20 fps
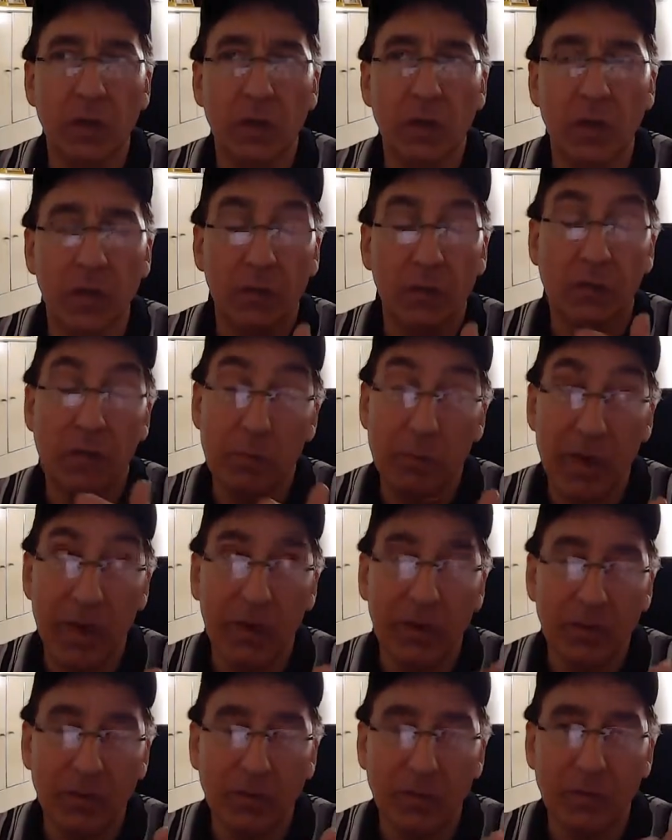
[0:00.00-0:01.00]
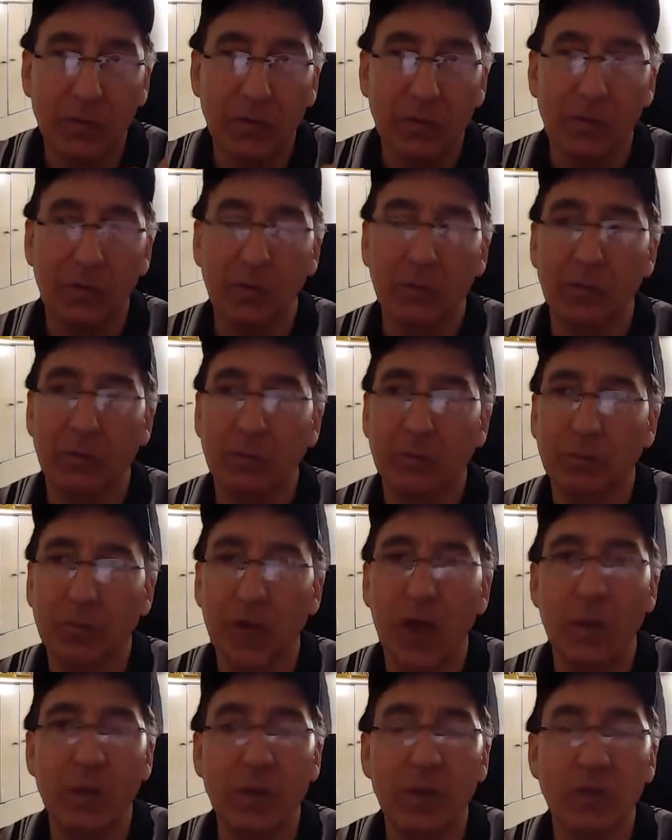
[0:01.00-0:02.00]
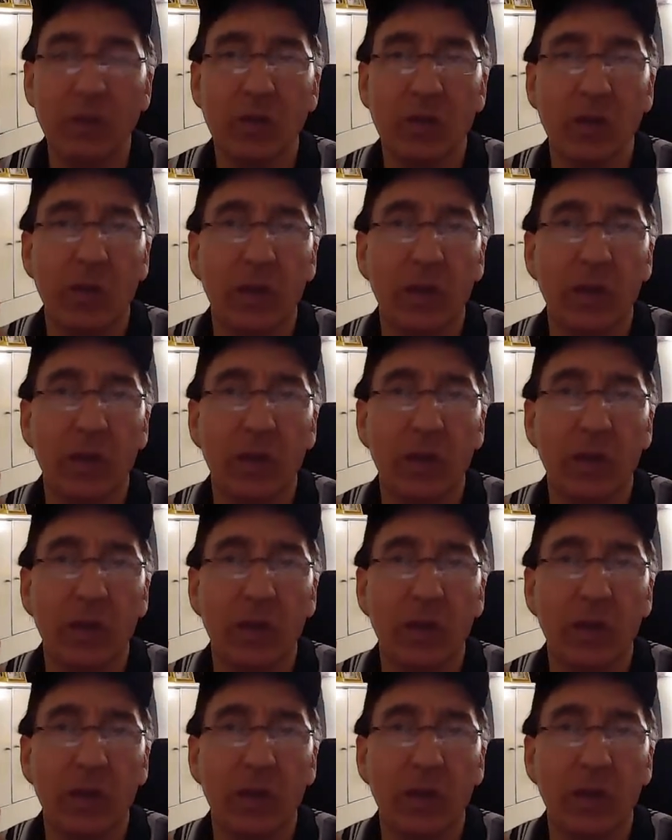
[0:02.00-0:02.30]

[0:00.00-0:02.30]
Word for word: uh, feedback uh, comments,